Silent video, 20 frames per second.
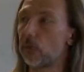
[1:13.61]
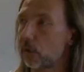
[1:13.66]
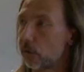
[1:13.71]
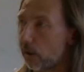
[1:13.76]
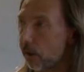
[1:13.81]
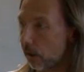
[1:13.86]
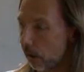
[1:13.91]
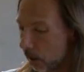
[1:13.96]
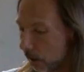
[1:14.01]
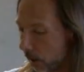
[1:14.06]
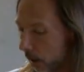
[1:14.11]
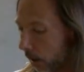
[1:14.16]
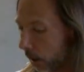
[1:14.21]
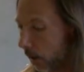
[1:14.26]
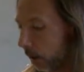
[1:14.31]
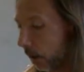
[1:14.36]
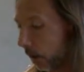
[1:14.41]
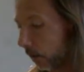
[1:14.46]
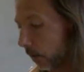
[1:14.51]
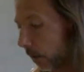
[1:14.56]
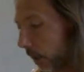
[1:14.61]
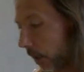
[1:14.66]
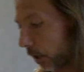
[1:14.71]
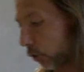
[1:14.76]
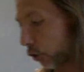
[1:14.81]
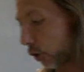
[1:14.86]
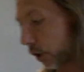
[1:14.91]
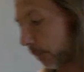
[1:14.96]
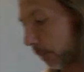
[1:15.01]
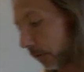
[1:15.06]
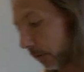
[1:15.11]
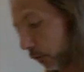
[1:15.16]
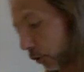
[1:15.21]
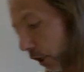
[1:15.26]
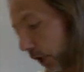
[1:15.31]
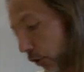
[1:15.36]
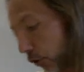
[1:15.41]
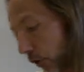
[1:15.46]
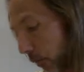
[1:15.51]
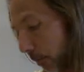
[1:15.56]
over there. The chips
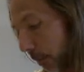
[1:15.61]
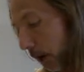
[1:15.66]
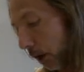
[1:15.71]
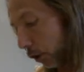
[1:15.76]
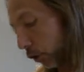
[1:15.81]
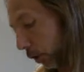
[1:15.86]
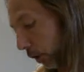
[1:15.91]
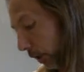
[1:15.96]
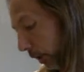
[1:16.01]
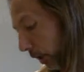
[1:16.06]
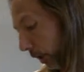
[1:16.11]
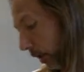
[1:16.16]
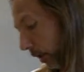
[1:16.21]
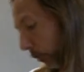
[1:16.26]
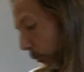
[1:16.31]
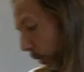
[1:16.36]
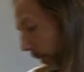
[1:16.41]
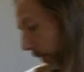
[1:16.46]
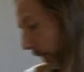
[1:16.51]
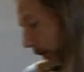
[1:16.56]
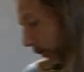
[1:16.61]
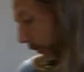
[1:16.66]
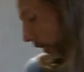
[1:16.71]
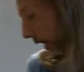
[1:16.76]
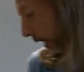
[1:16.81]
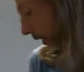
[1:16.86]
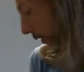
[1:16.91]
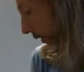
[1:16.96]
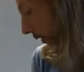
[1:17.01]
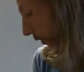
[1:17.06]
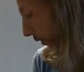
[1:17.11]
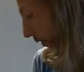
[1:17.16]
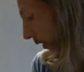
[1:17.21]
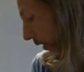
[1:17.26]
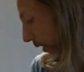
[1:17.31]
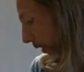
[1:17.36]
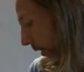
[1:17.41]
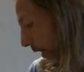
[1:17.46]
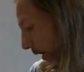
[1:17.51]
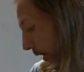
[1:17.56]
changed marginally. The 1000 had this
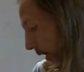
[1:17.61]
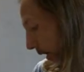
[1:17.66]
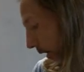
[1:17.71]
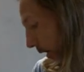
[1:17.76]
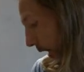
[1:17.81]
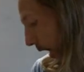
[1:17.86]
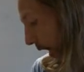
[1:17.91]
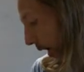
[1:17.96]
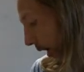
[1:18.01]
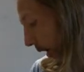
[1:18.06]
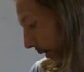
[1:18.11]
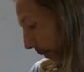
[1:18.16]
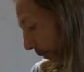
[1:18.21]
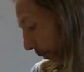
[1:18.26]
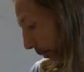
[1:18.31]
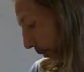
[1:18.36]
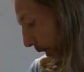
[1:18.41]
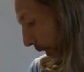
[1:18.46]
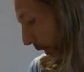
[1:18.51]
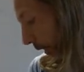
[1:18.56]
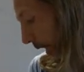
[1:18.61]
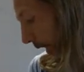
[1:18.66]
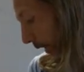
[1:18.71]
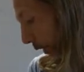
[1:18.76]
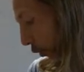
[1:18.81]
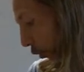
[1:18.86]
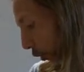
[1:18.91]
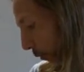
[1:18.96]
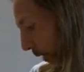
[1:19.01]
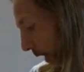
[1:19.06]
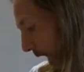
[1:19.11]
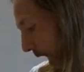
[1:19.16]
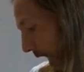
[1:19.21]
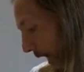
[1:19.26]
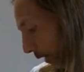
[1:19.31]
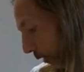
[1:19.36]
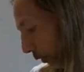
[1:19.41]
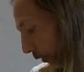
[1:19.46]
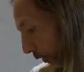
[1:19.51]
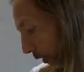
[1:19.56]
uh, um, like normal
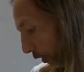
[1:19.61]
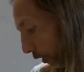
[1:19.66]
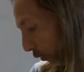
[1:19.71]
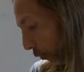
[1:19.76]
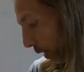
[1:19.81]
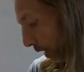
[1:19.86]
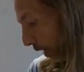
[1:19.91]
Agnus, and this